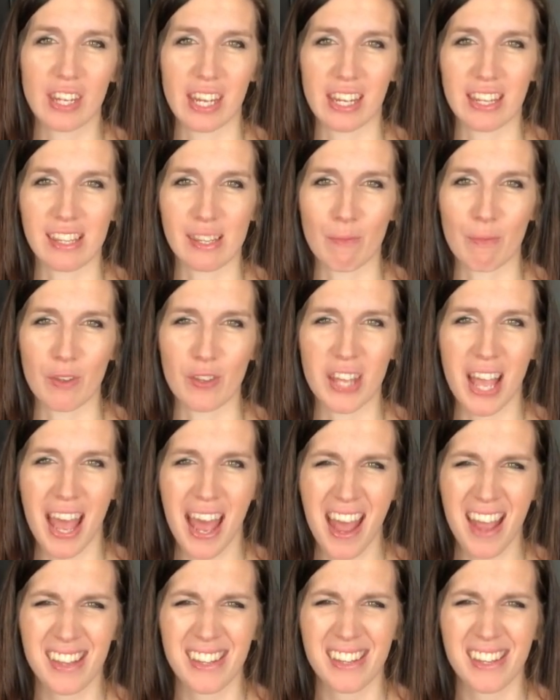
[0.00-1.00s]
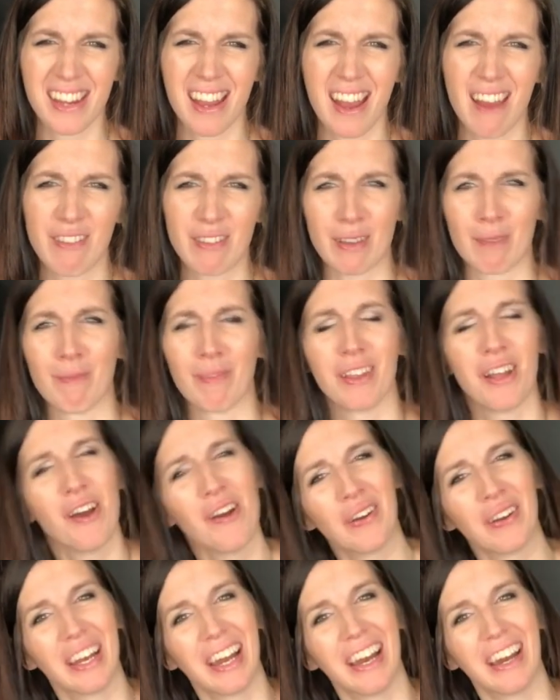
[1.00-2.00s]
getting some of those high stuff, some
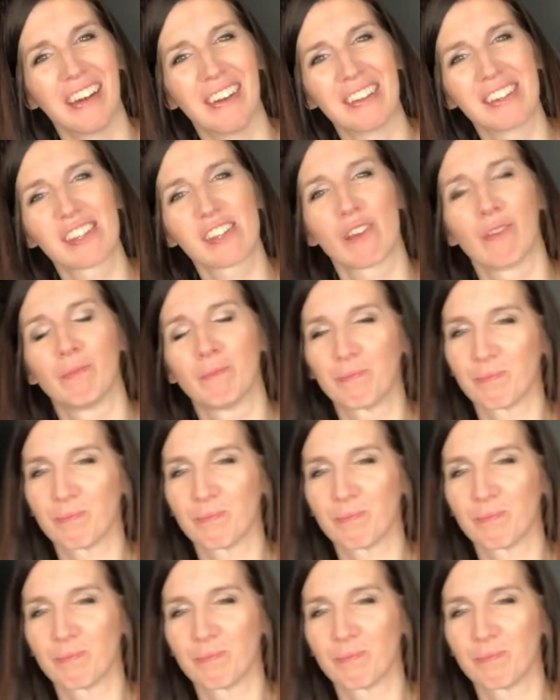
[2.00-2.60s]
low notes.